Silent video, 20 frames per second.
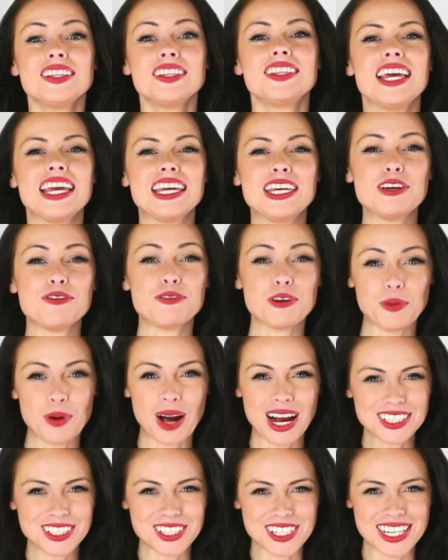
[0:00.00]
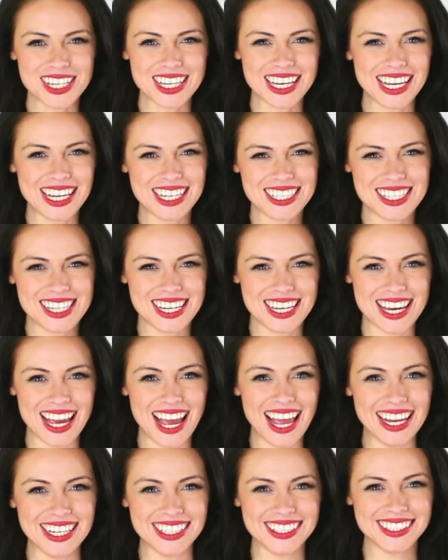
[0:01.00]
Thank you for watching
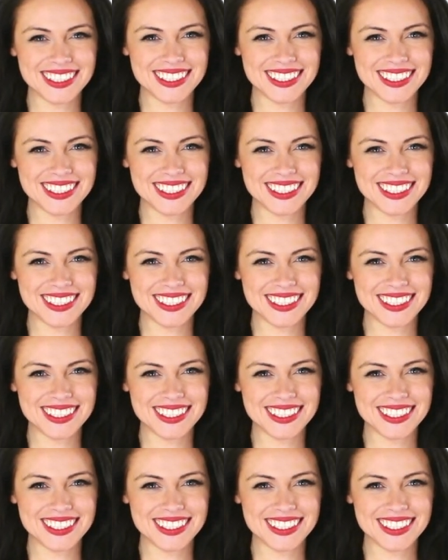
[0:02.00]
ETN.